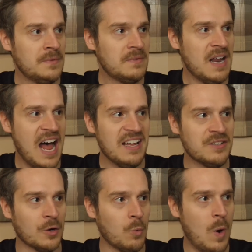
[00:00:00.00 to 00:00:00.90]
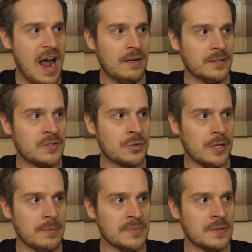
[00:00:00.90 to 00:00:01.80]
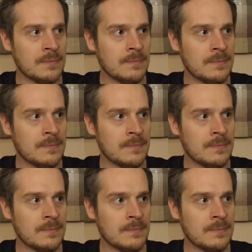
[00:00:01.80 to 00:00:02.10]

Not in your wildest dreams.